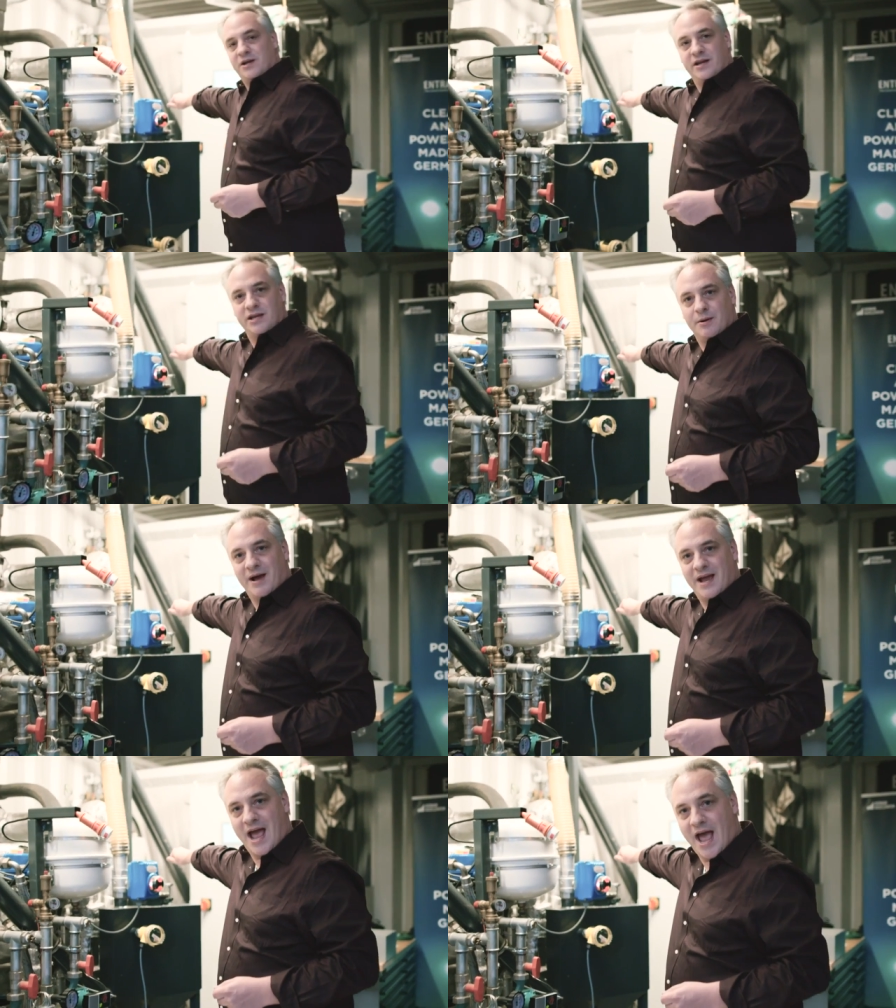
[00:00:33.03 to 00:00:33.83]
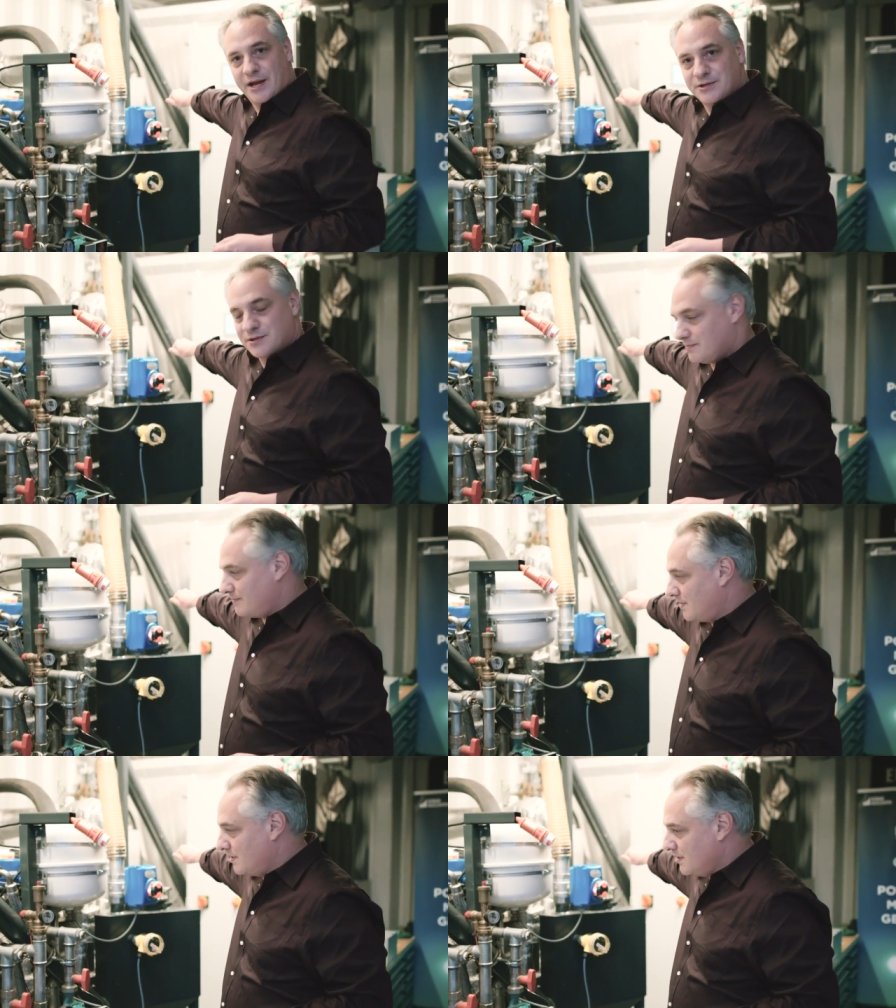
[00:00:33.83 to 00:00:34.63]
it in here by hand,
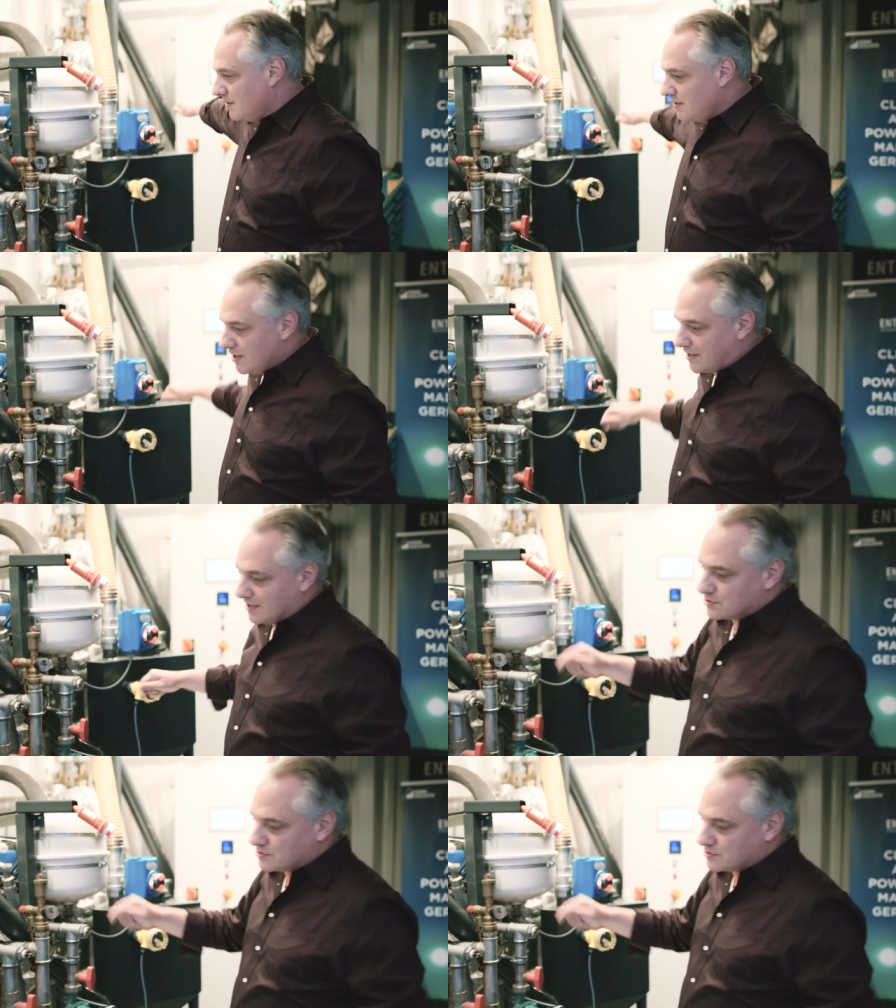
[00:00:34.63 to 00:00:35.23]
it gets